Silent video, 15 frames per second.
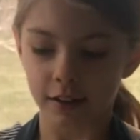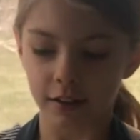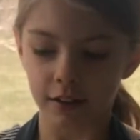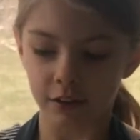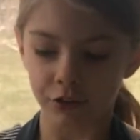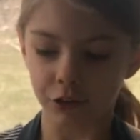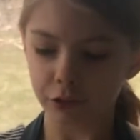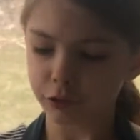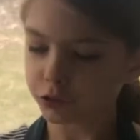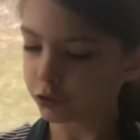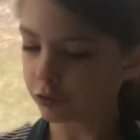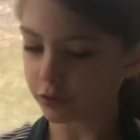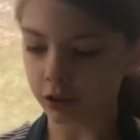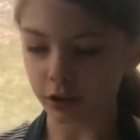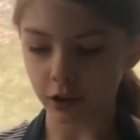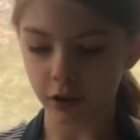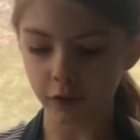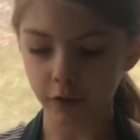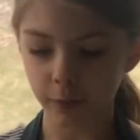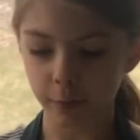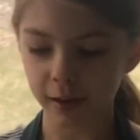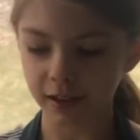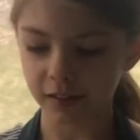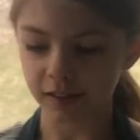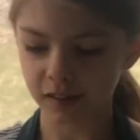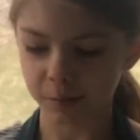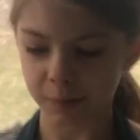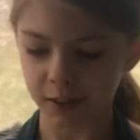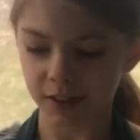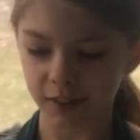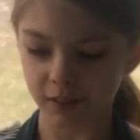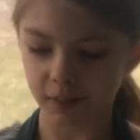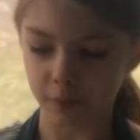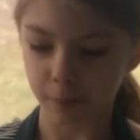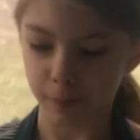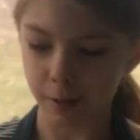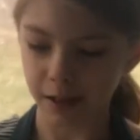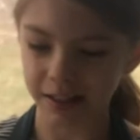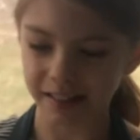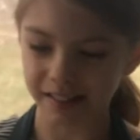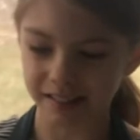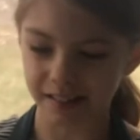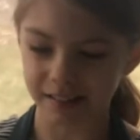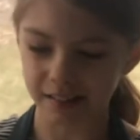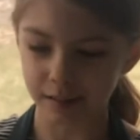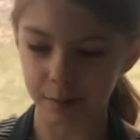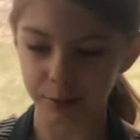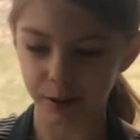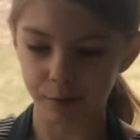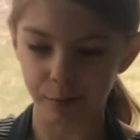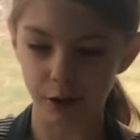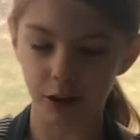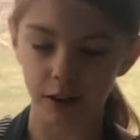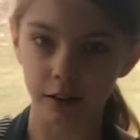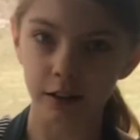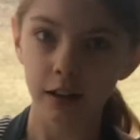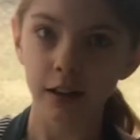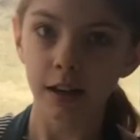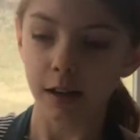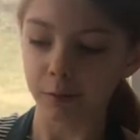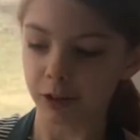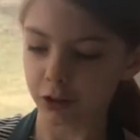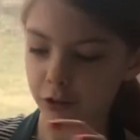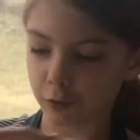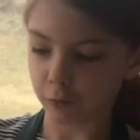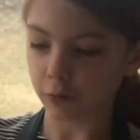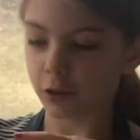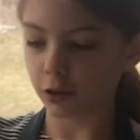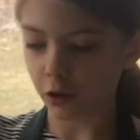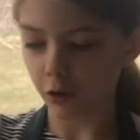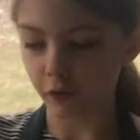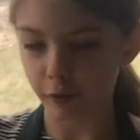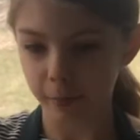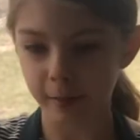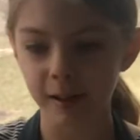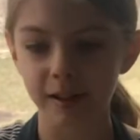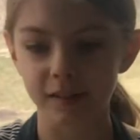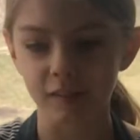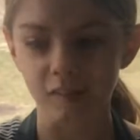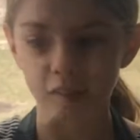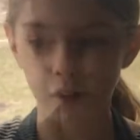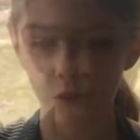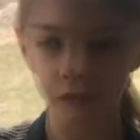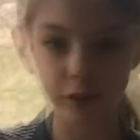And don't do overmix because you might get something wrong. And we don't want overmixed stuff.